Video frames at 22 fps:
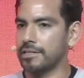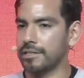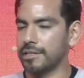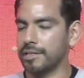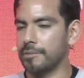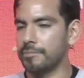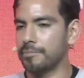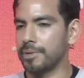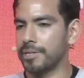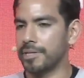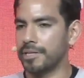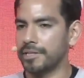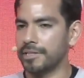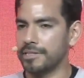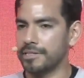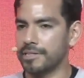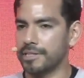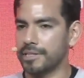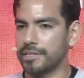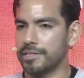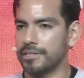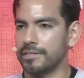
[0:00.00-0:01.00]
company,
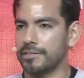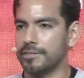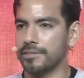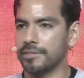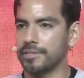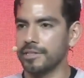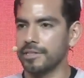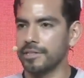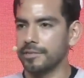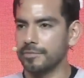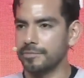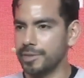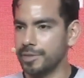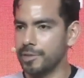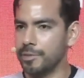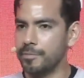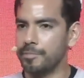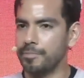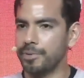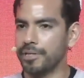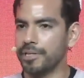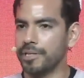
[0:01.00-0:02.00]
and
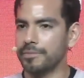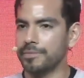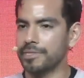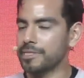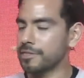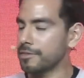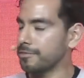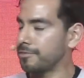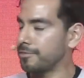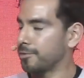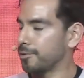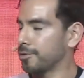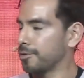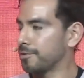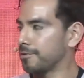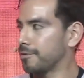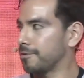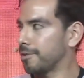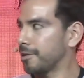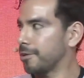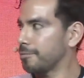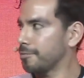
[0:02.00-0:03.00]
bring them into the fold of
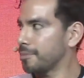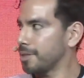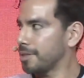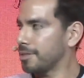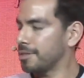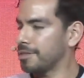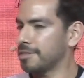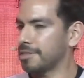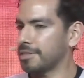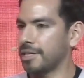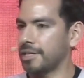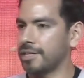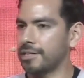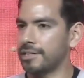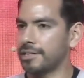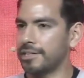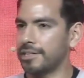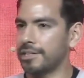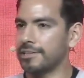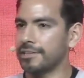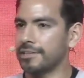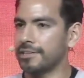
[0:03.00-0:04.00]
development and
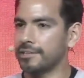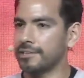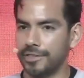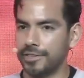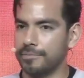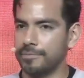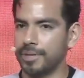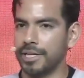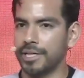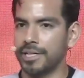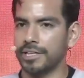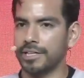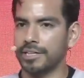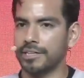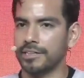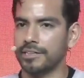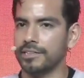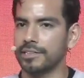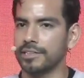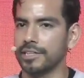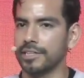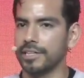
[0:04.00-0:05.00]
get their feedback.
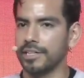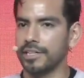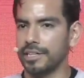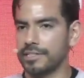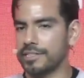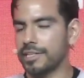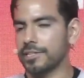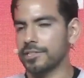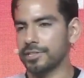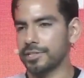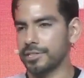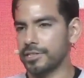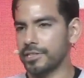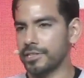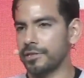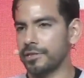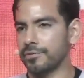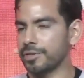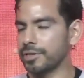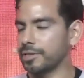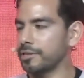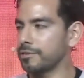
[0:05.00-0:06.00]
And it's actually like
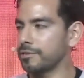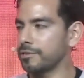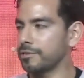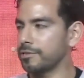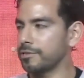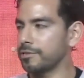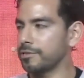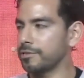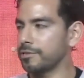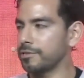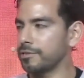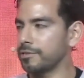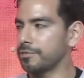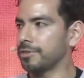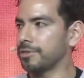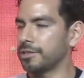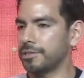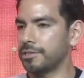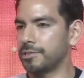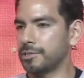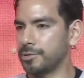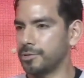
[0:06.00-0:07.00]
a really good flywheel and
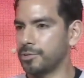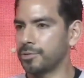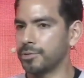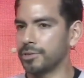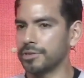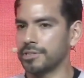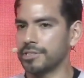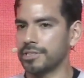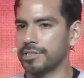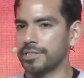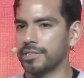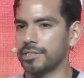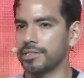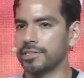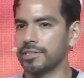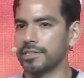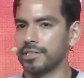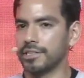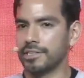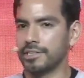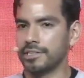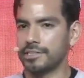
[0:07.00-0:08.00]
good tool to
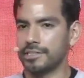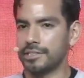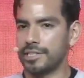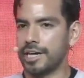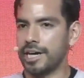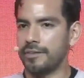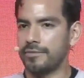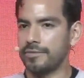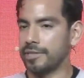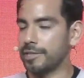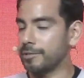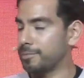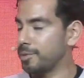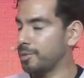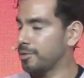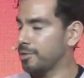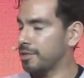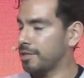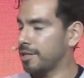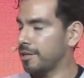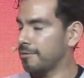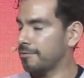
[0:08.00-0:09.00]
have the
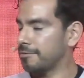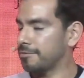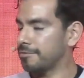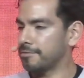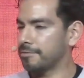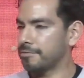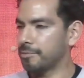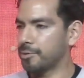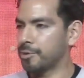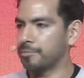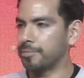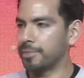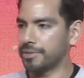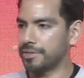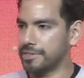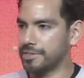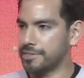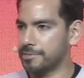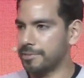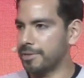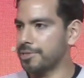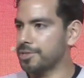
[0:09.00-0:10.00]
community have more
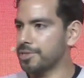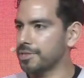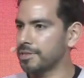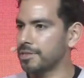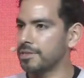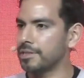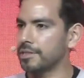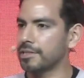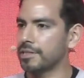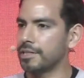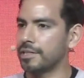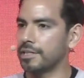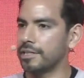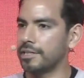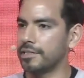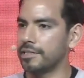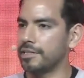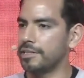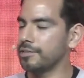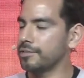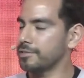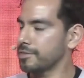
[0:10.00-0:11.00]
participation
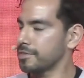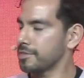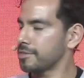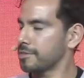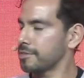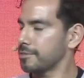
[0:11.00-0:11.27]
in the ecosystem.